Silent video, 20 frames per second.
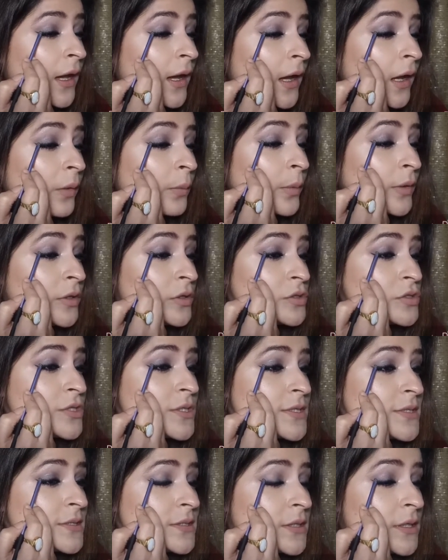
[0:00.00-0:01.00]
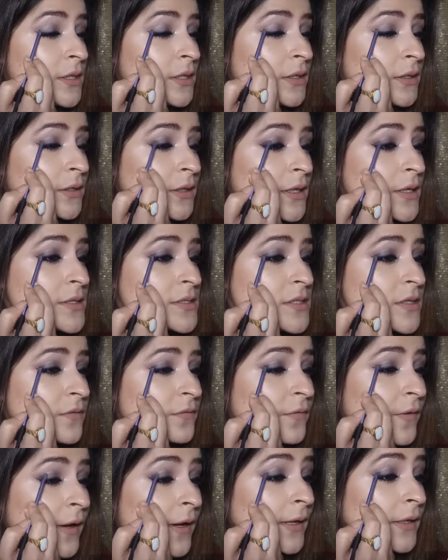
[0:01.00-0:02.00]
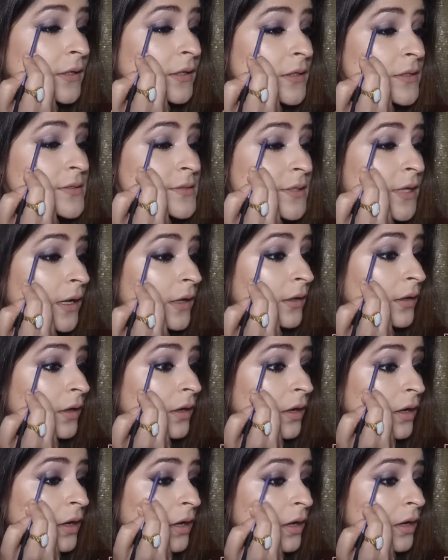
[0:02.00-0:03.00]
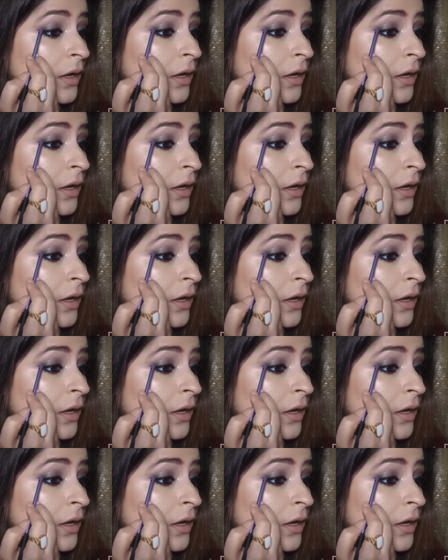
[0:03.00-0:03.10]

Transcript: I will just intensify this color